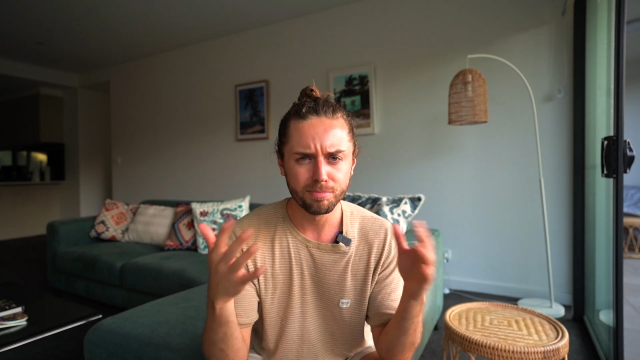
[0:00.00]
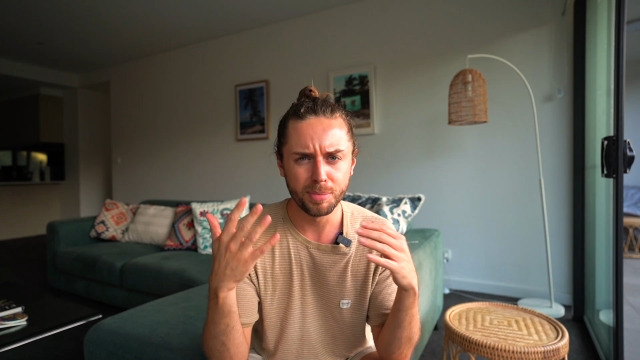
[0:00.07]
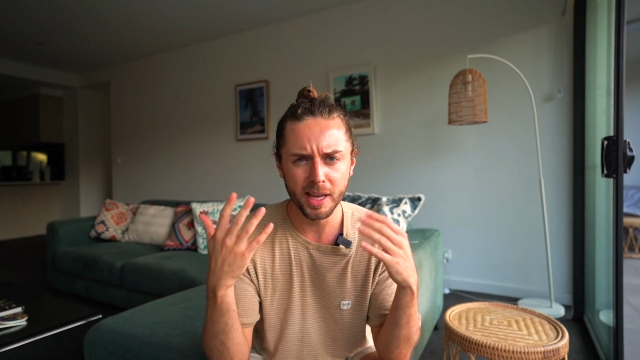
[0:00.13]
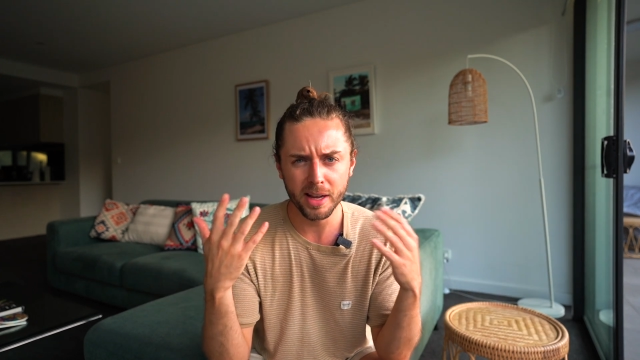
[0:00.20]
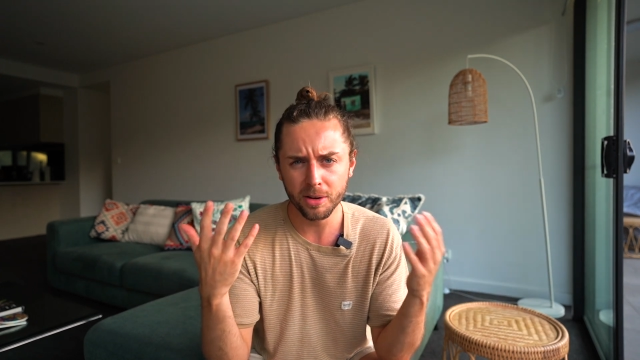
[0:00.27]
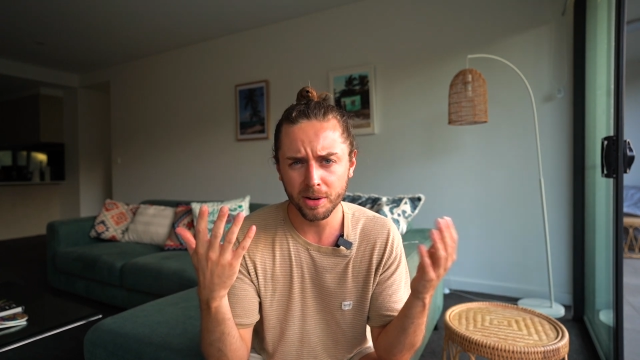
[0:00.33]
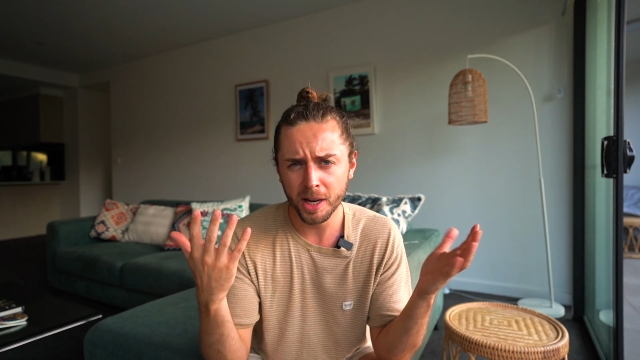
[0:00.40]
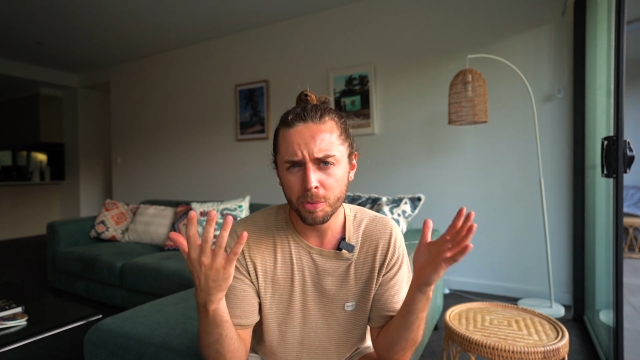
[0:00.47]

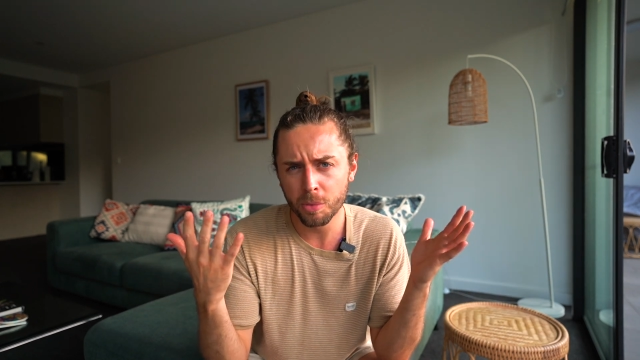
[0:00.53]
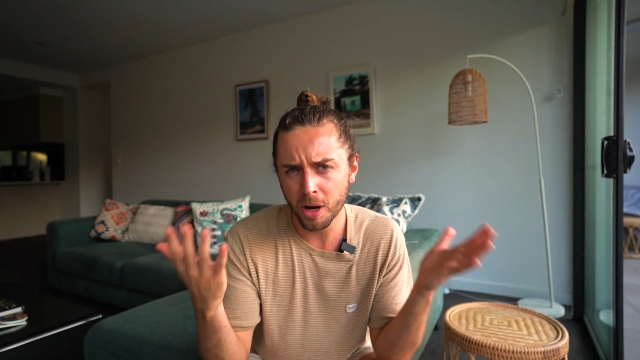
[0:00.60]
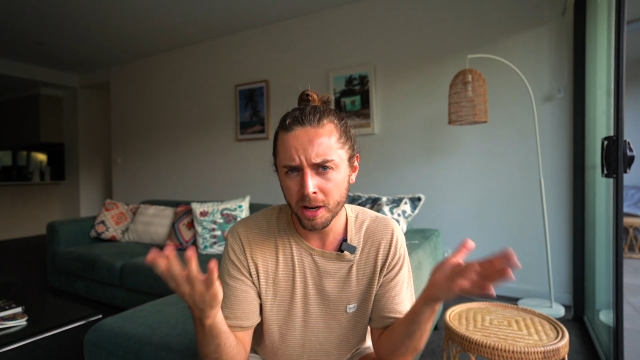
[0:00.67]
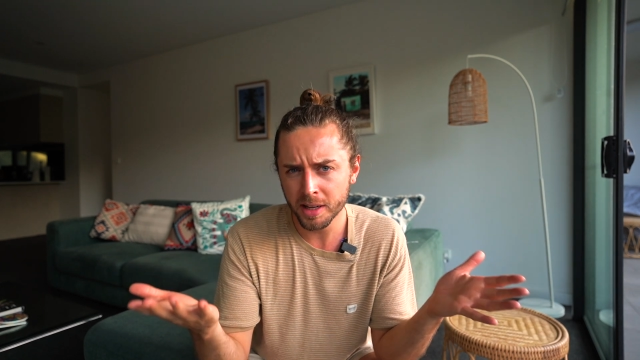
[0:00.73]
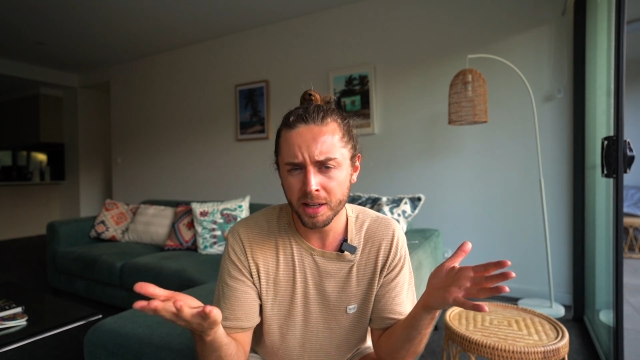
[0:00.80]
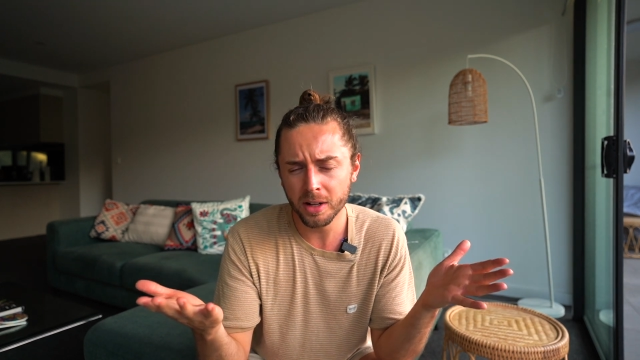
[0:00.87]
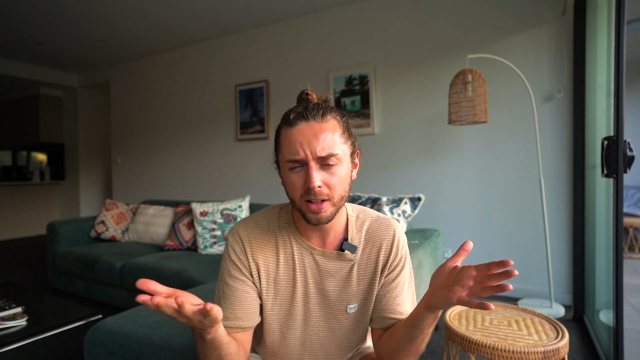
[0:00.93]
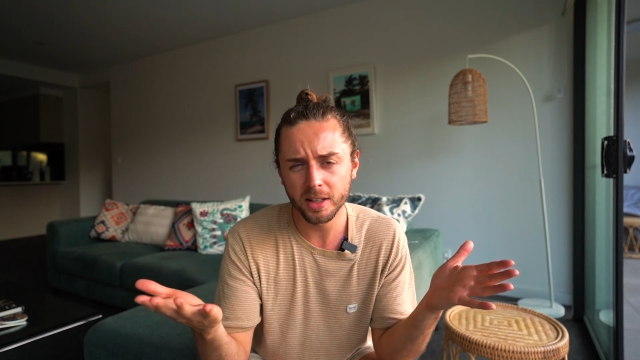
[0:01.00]
Being on a
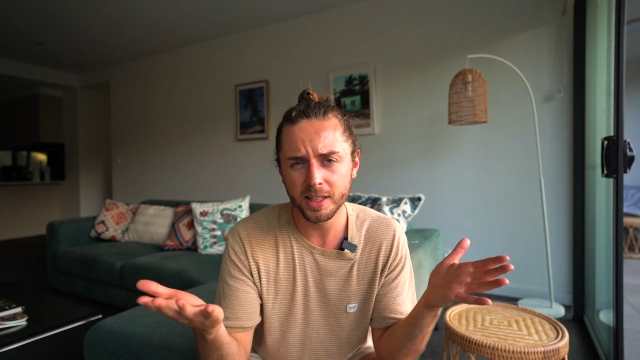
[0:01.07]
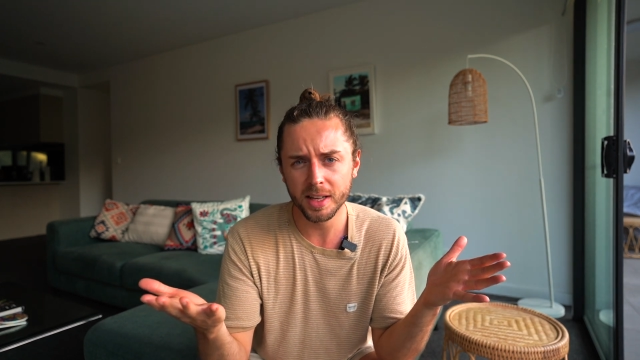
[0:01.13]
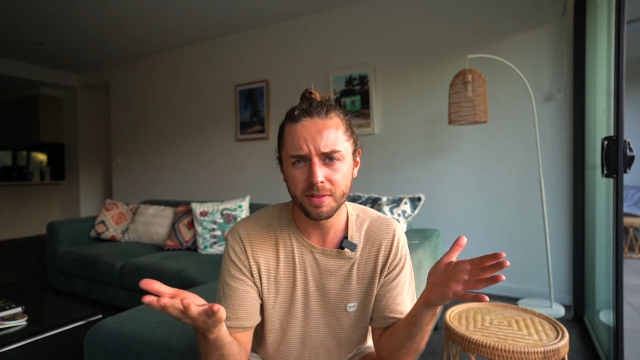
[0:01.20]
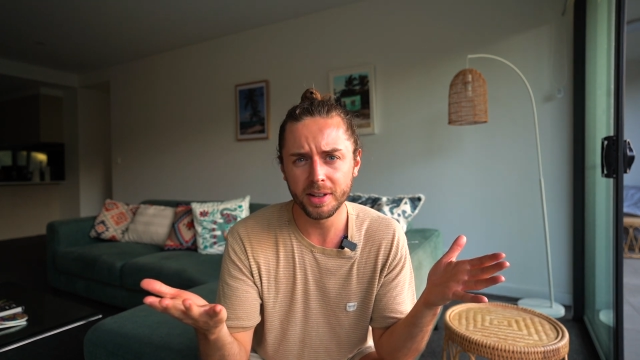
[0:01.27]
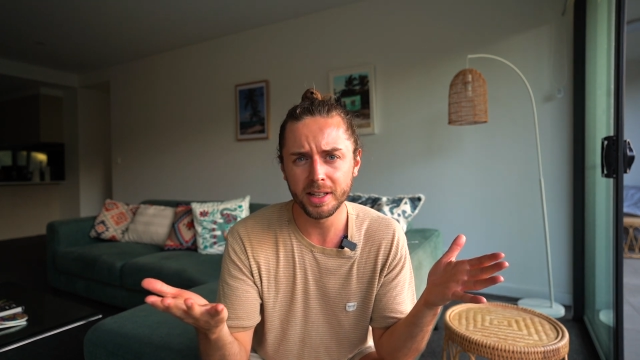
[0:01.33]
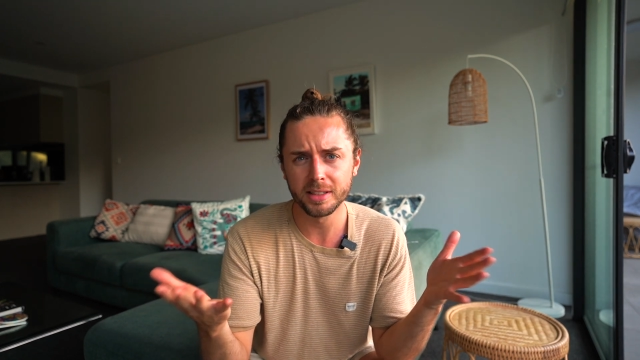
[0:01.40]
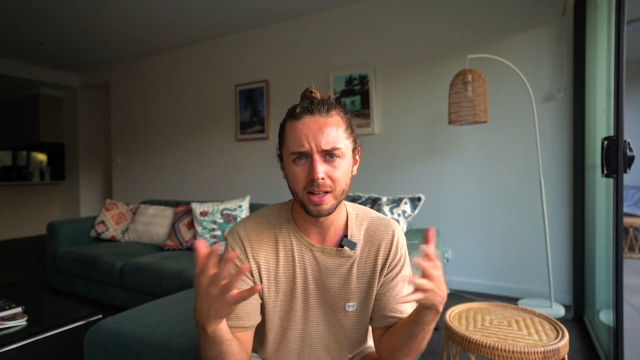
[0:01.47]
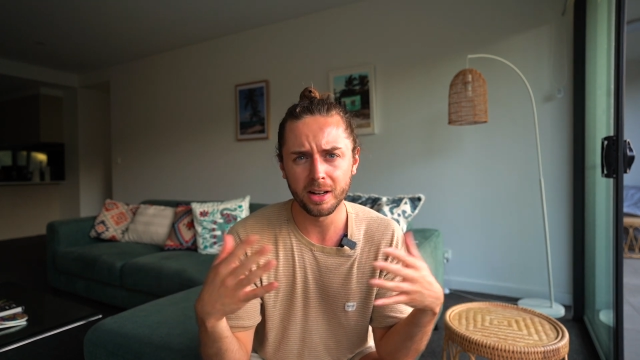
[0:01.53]
working holiday
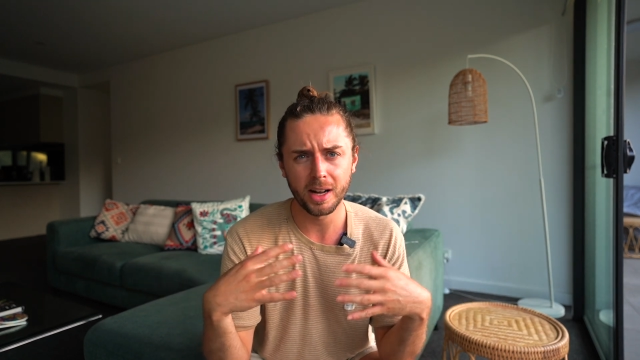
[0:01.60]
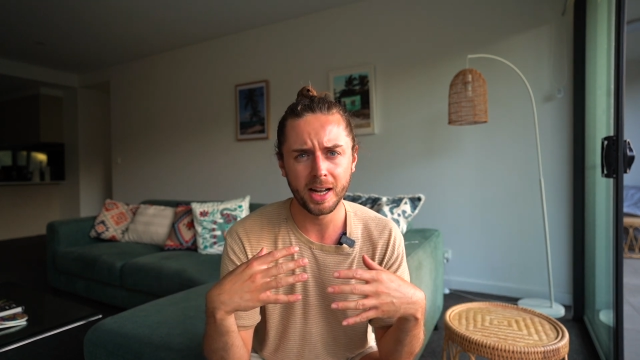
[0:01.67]
visa